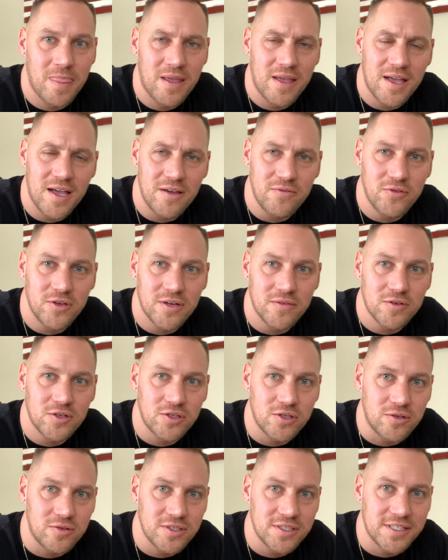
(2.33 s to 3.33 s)
Have you ever
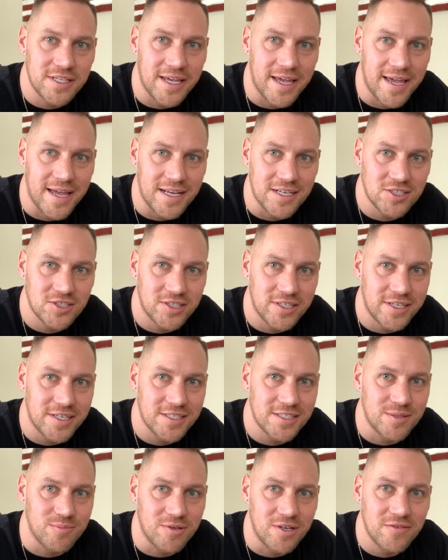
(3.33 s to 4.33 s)
noticed the
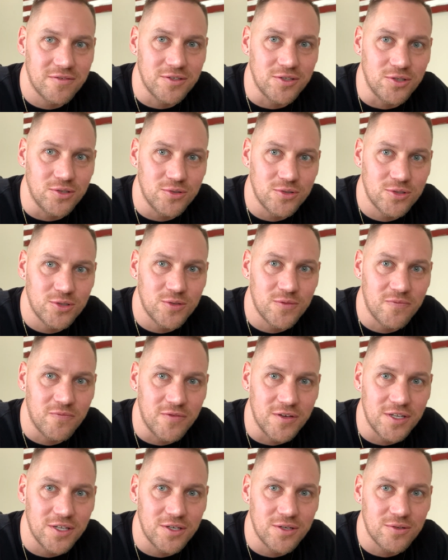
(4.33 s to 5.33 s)
hashtags above a YouTube
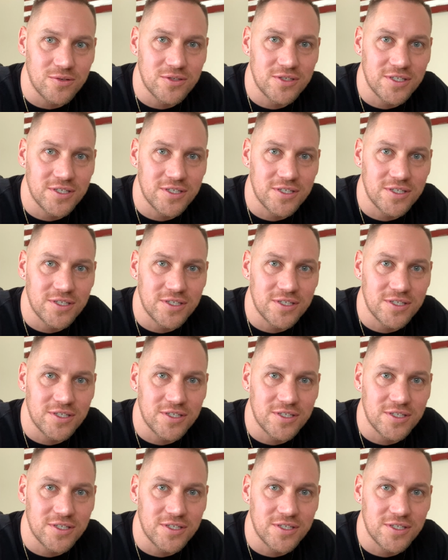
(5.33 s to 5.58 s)
video's